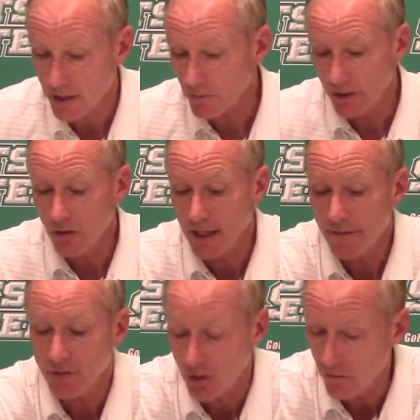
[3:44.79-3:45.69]
When you don't have
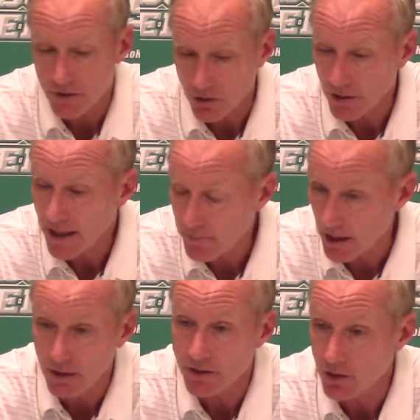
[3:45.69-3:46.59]
turnovers, you don't have
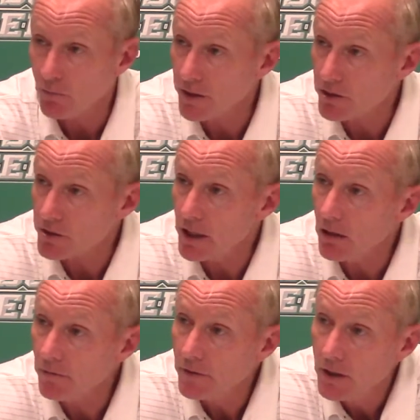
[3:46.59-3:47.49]
penalties, you don't beat
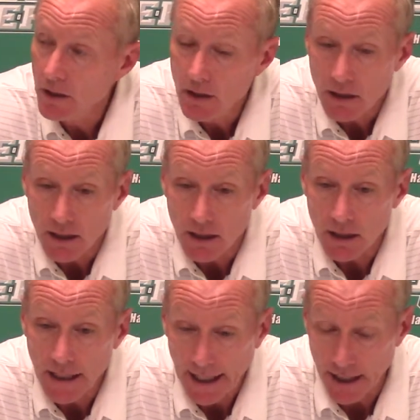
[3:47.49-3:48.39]
yourself,
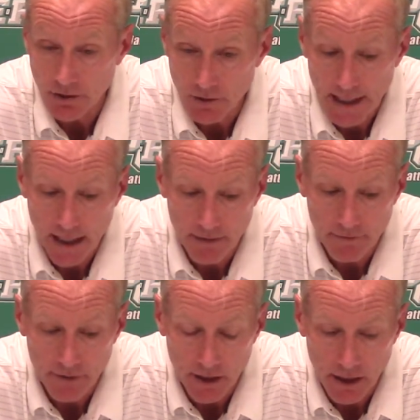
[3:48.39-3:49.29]
and you have
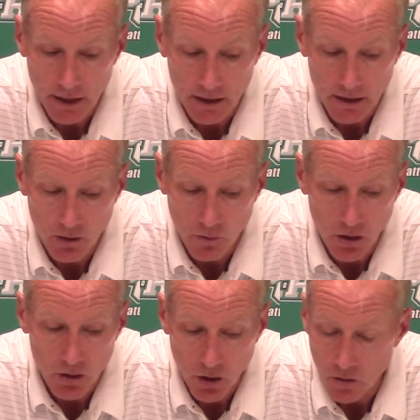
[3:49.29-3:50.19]
a well
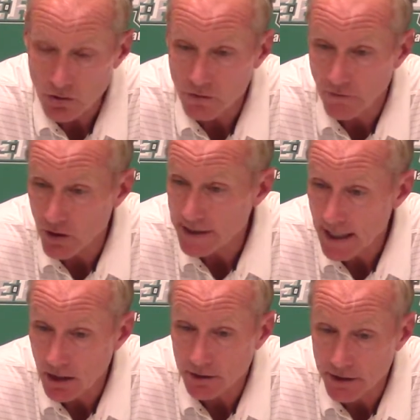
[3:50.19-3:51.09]
coached, very
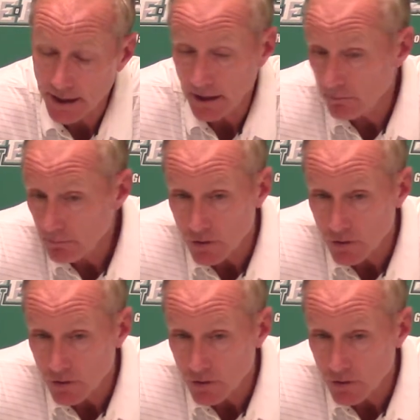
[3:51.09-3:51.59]
talented team.